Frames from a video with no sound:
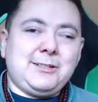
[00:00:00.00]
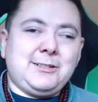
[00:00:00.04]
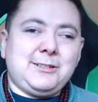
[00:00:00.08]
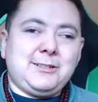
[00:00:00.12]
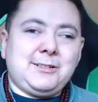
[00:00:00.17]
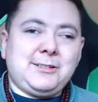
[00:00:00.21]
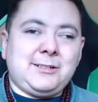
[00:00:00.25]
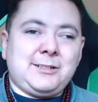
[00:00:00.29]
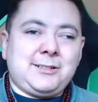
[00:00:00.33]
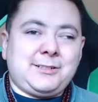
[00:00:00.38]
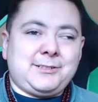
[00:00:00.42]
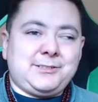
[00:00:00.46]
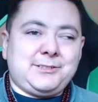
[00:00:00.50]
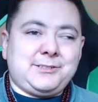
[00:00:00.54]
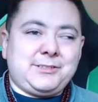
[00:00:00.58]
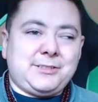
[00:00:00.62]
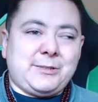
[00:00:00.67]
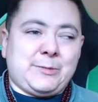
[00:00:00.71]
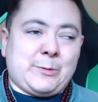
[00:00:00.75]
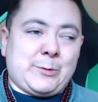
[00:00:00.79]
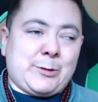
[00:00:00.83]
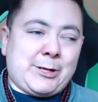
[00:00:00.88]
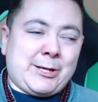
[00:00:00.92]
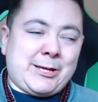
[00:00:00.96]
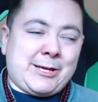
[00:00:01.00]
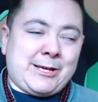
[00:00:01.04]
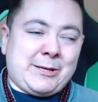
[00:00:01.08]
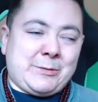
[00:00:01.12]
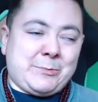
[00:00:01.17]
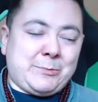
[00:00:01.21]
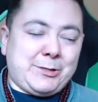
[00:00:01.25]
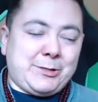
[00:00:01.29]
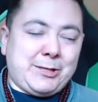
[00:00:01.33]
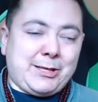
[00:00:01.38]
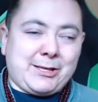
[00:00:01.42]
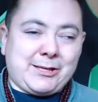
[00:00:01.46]
Uh, Gemini
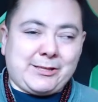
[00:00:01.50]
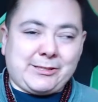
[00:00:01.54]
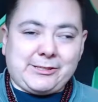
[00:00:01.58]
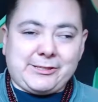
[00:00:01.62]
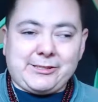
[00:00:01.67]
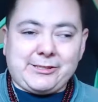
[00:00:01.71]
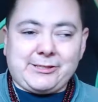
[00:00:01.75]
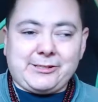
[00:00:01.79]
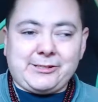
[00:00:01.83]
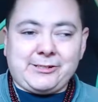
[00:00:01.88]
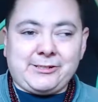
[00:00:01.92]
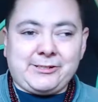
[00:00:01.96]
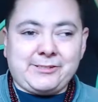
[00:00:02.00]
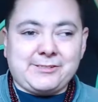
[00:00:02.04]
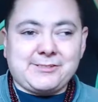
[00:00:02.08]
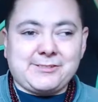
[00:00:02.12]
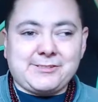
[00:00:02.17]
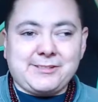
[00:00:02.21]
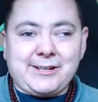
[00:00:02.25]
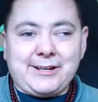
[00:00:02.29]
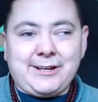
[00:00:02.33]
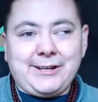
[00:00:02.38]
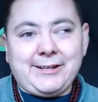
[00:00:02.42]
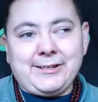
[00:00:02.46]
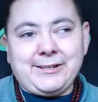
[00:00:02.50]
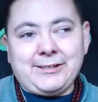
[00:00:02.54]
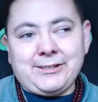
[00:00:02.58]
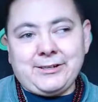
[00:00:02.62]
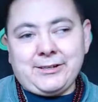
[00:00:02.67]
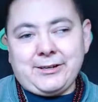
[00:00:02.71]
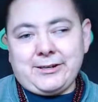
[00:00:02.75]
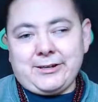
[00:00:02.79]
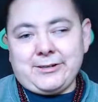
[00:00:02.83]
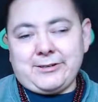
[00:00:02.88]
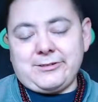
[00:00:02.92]
being the third sign,